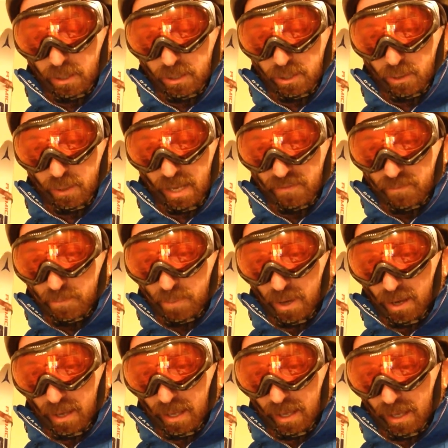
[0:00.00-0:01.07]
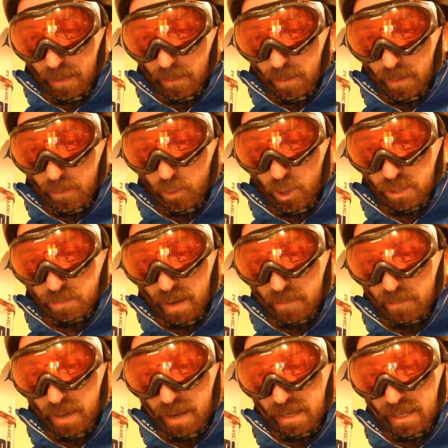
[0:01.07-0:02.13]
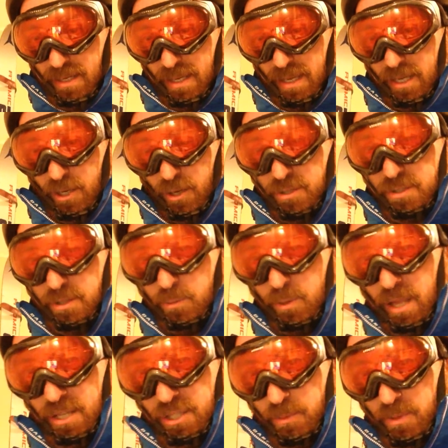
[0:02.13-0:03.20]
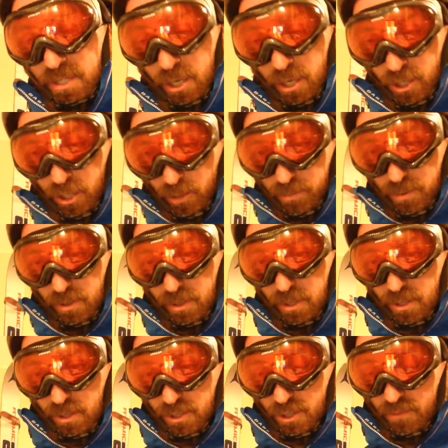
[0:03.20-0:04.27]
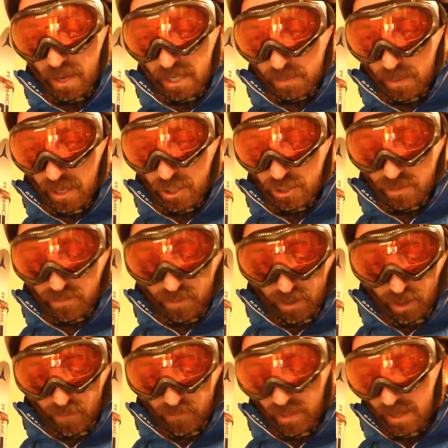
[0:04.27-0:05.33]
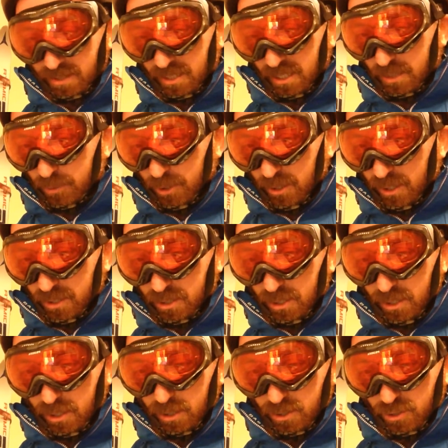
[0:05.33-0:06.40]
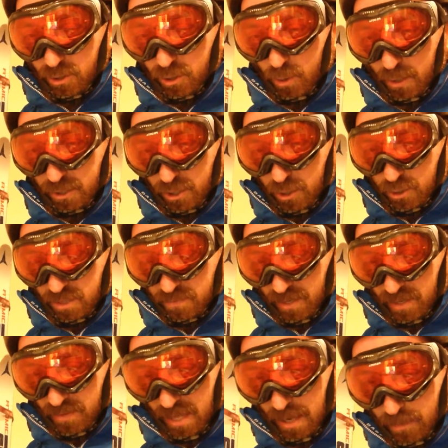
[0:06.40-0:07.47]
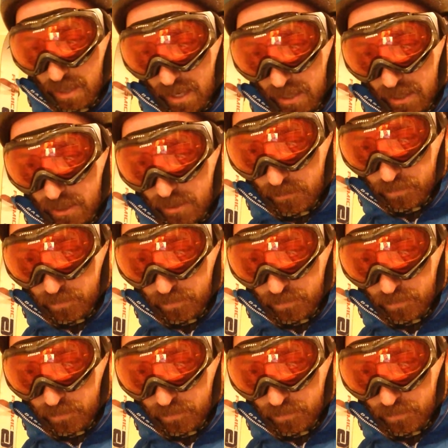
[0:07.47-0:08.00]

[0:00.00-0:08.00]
So 11 part A, what's meant by decay constant? Well, that's something to look up. There's enough explanation of that in the booklet, so no excuse for leaving that blank.